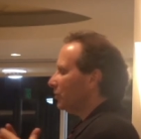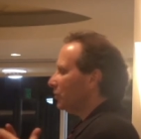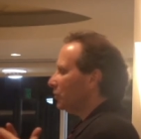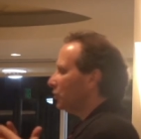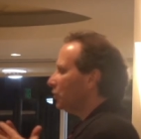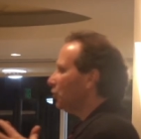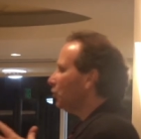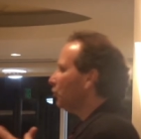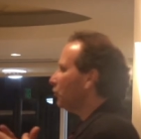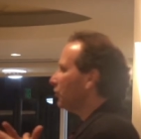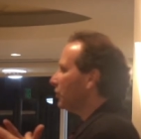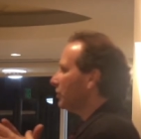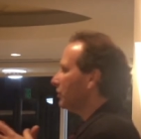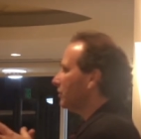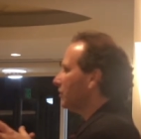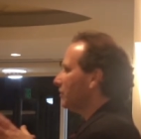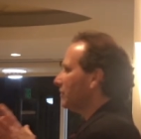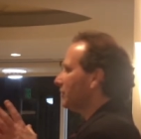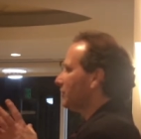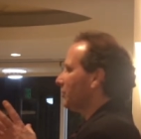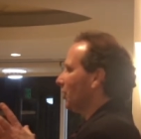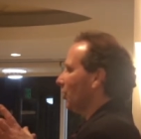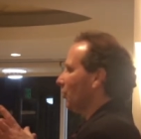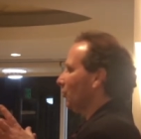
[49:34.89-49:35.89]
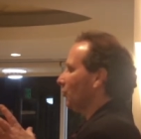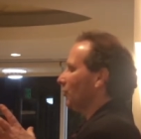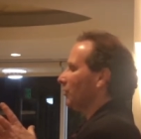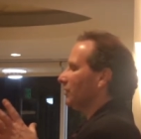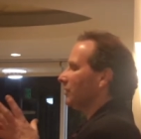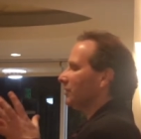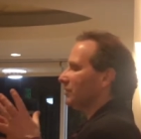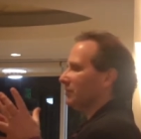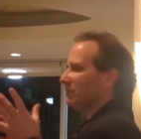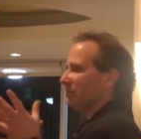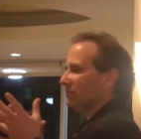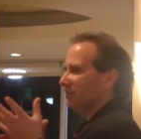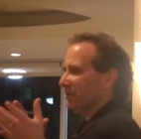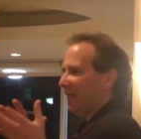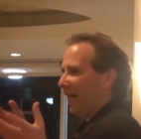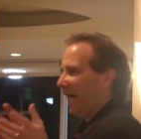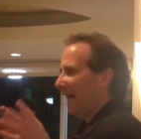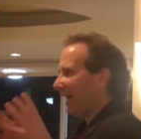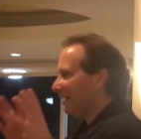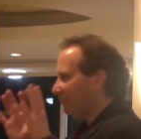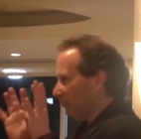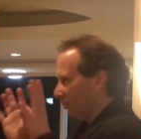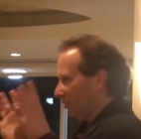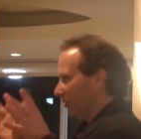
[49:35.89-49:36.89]
you could, so
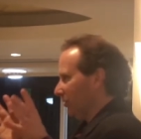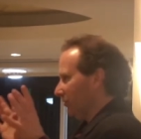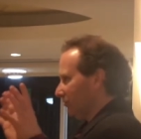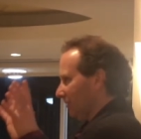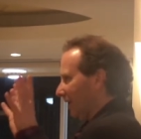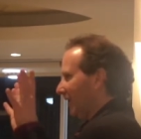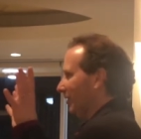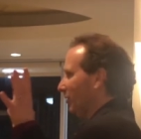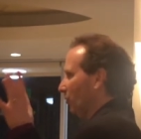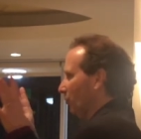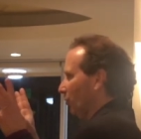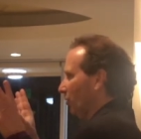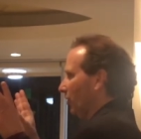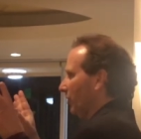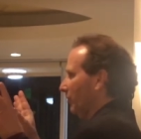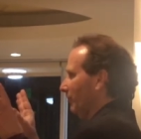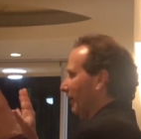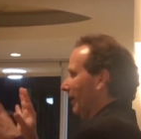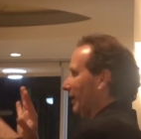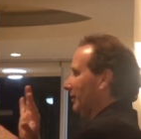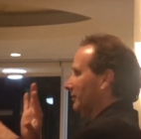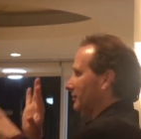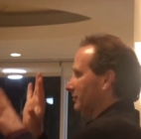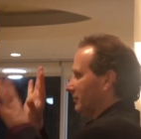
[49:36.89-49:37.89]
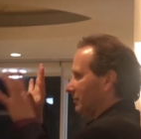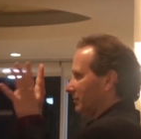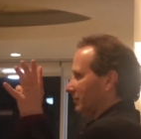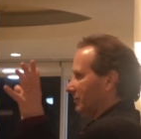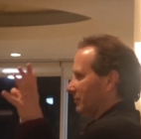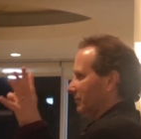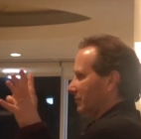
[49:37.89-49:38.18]
libel, right, you're worried about